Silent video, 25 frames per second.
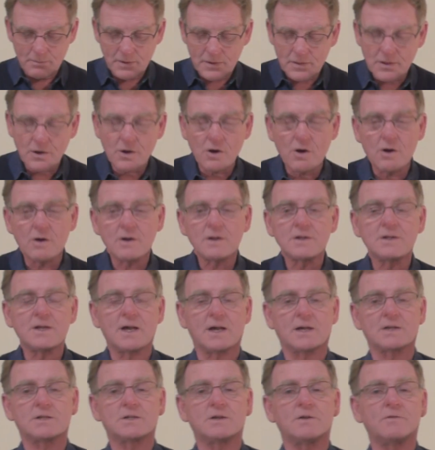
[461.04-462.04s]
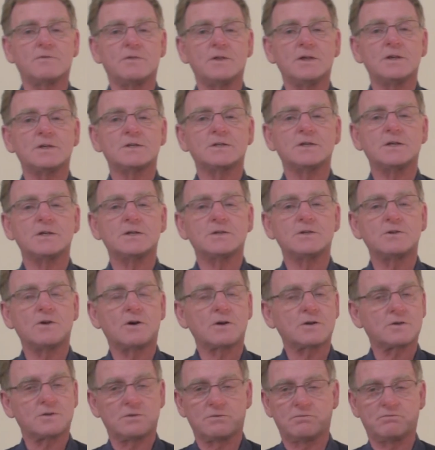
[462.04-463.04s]
But the context of this is
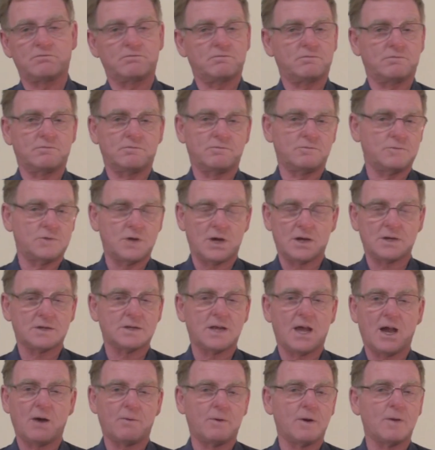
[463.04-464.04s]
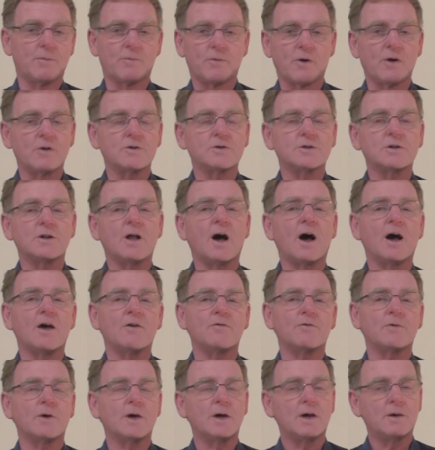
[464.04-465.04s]
not just how we approach
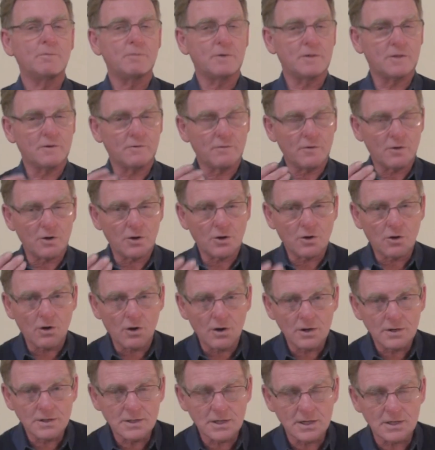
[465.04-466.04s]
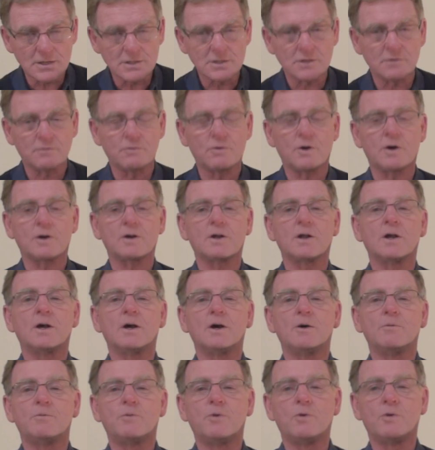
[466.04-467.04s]
life, but the very context of what
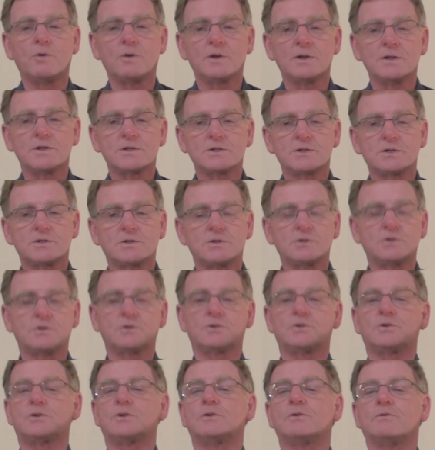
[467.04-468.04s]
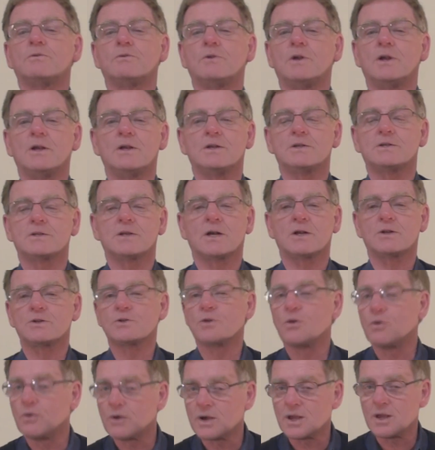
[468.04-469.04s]
Paul is, is uh,
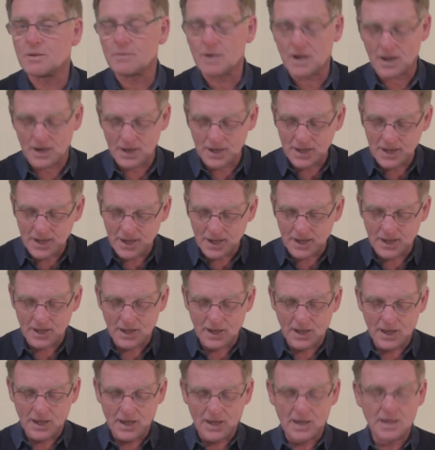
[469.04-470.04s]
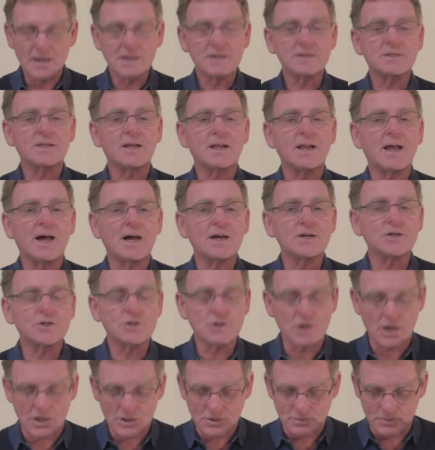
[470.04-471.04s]
talking about here is the
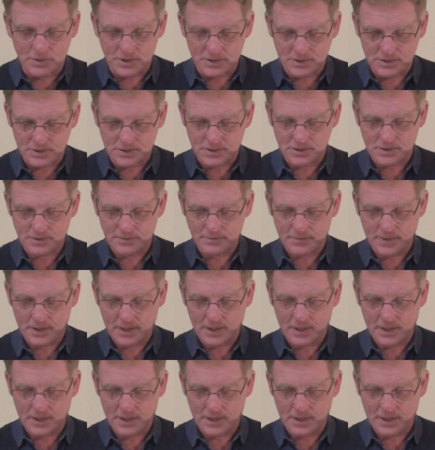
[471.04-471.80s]
last judgments.